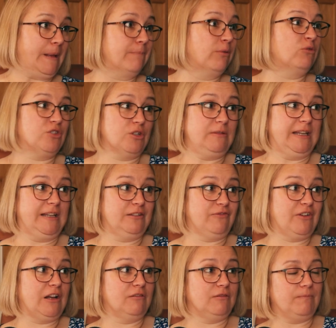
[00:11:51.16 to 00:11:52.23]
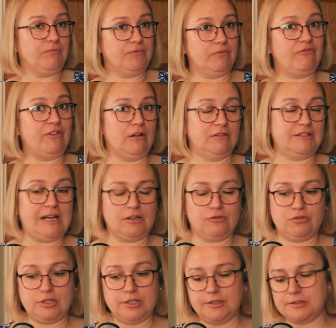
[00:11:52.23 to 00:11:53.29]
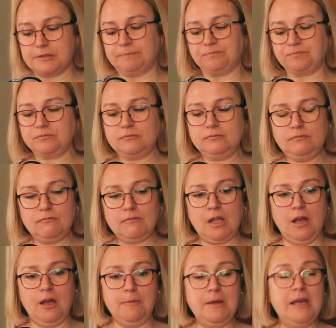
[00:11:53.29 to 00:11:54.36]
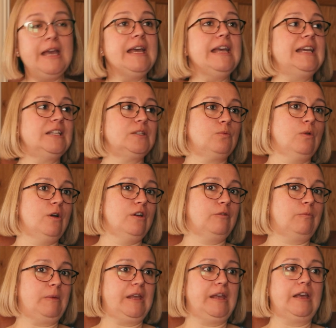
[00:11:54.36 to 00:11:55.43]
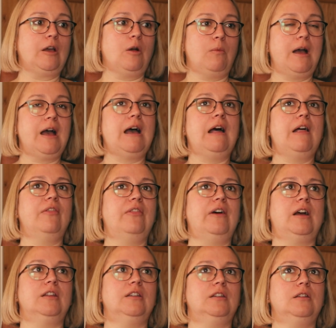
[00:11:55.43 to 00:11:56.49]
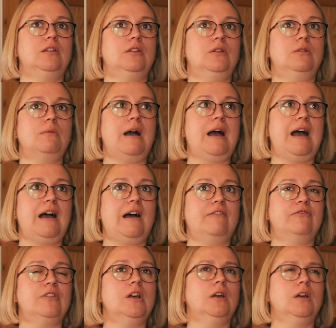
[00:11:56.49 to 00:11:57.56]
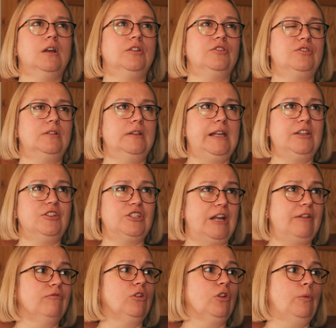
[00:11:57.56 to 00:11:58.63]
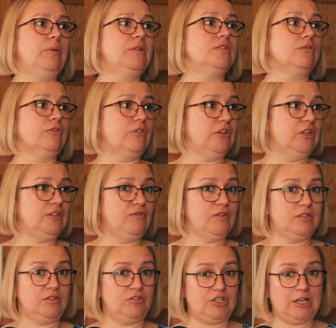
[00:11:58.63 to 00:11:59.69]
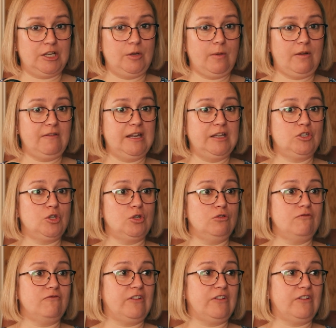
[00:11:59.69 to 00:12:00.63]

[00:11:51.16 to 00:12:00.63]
people do need to file tax returns, it's worth being aware that you have, in general, up until the 31st of January to